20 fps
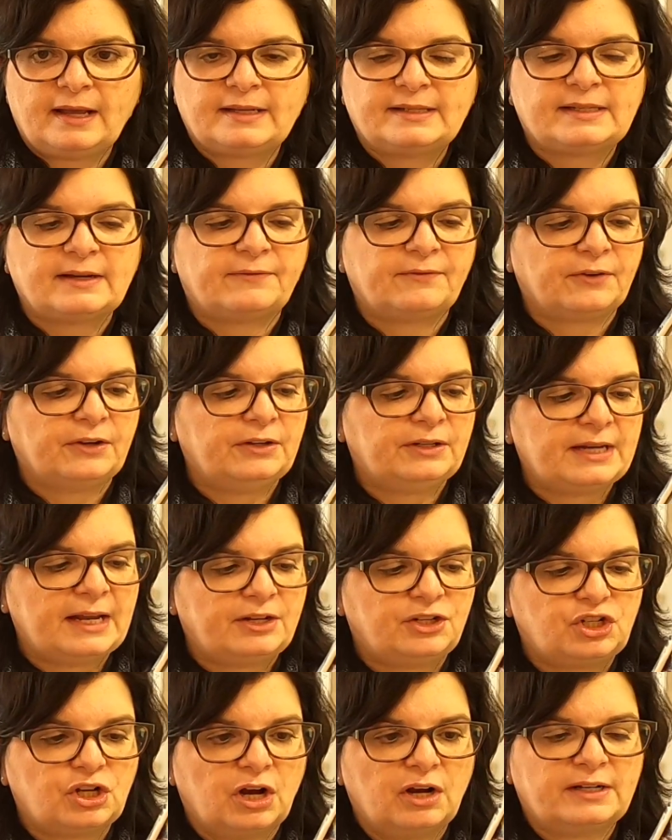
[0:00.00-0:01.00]
except for you
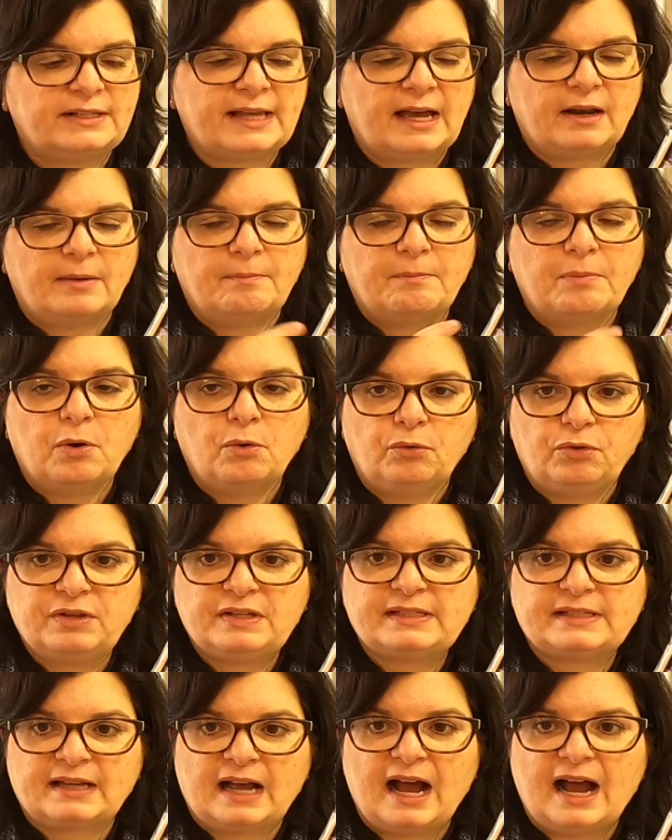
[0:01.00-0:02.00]
take chunks out of both
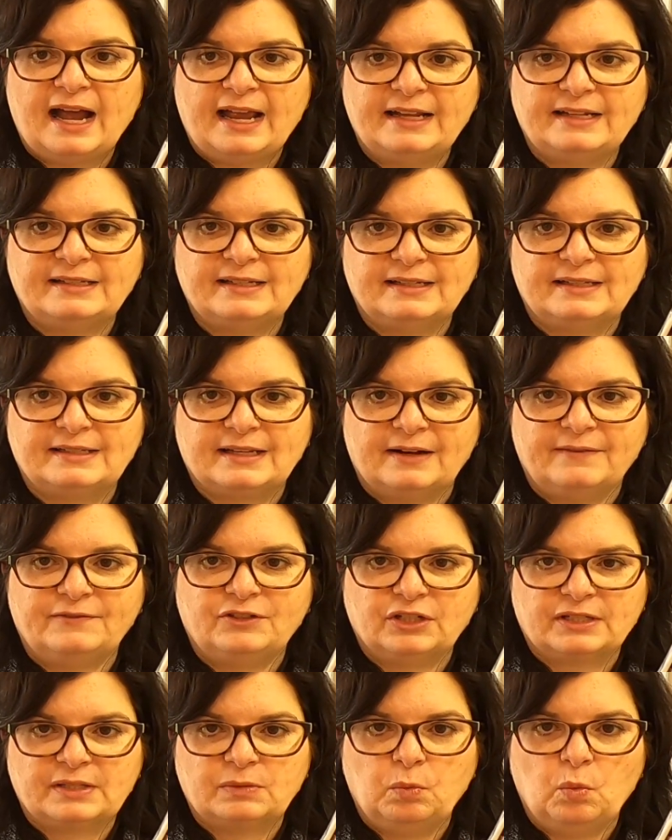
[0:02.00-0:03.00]
sides instead of
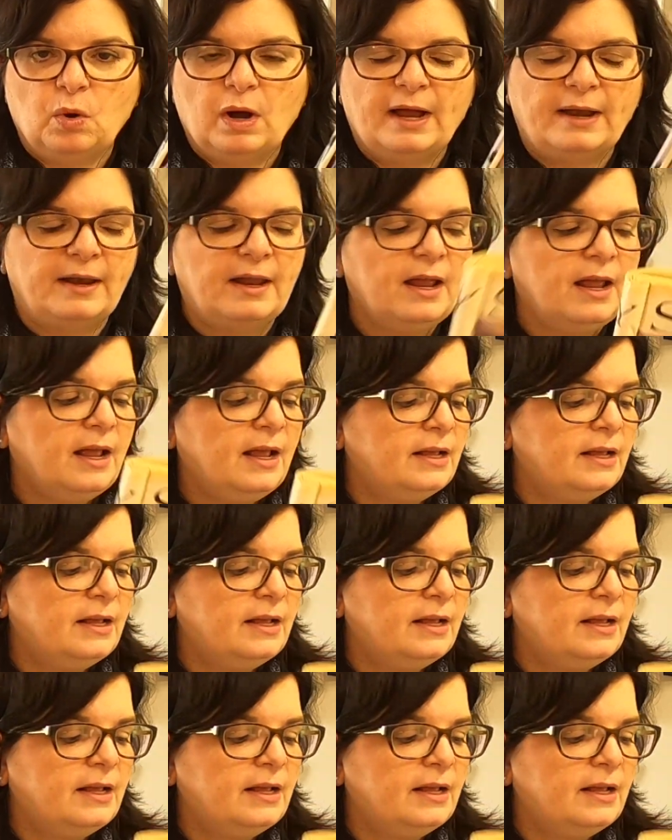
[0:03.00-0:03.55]
just one.